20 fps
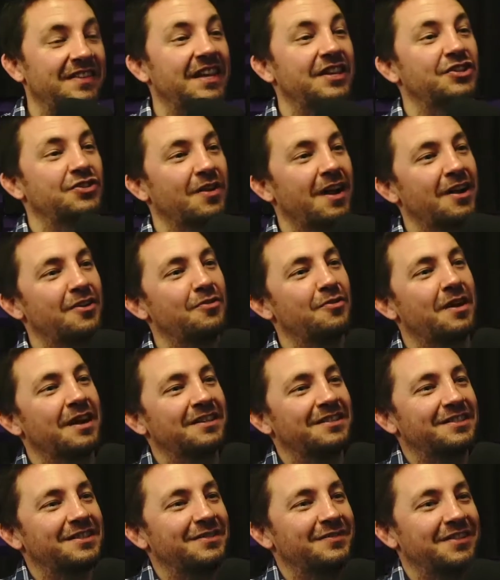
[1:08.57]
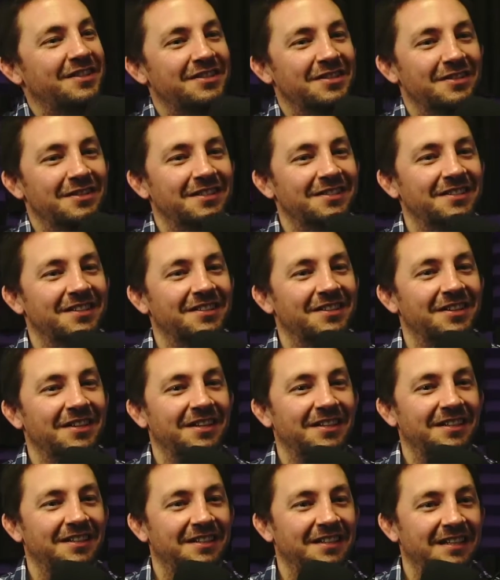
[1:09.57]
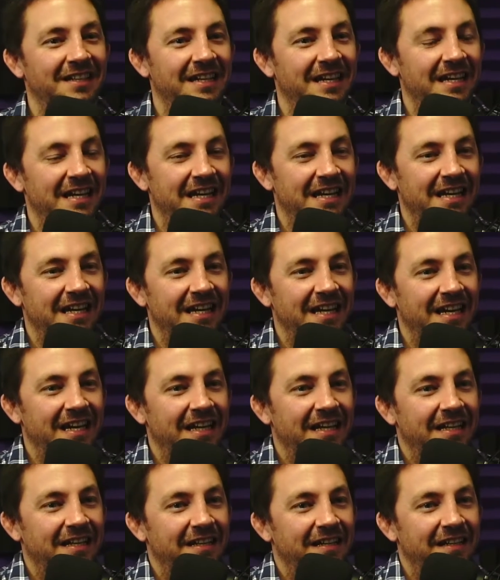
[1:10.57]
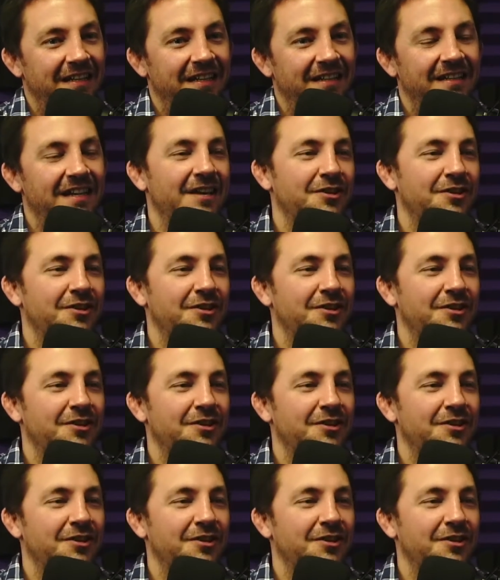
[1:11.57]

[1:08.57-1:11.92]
track who has TVs and things like that. Yeah, so